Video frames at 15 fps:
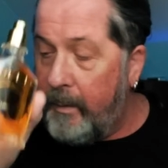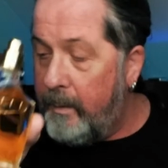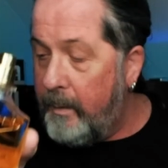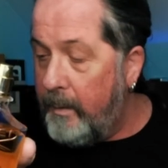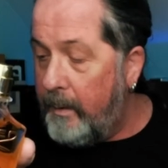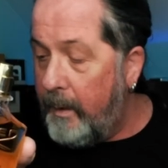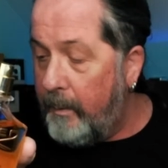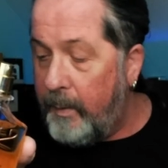
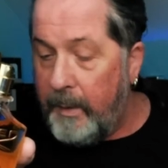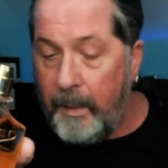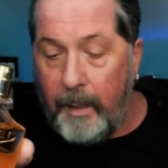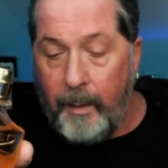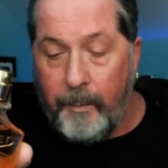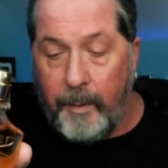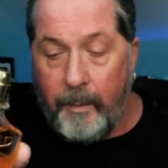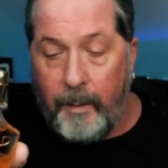could not be
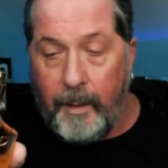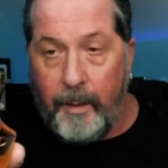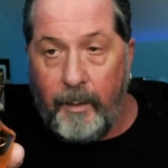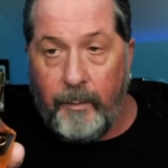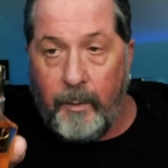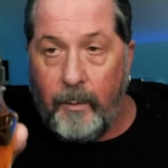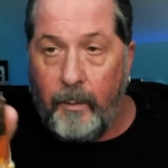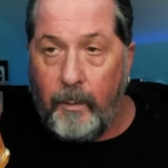happier to have
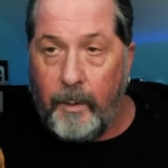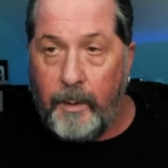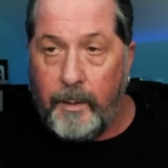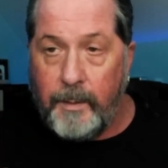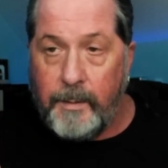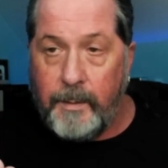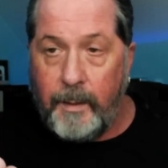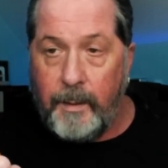it one of
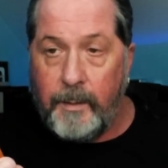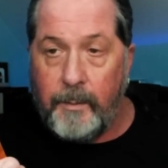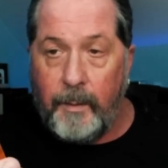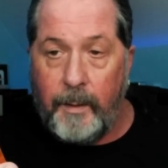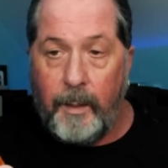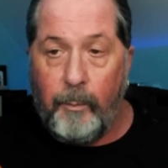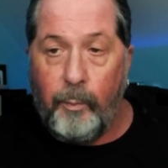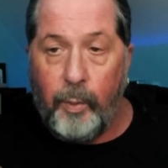these days when
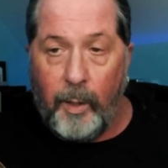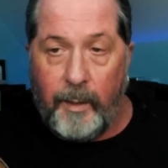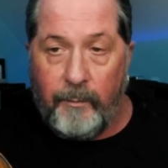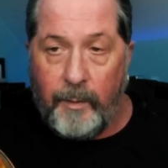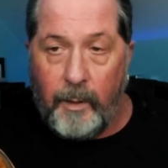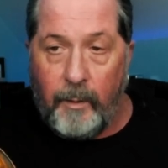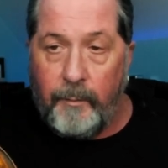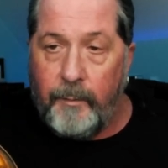I get brave
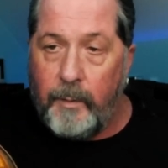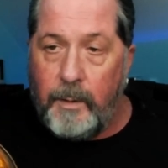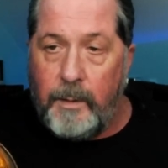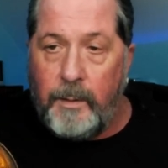enough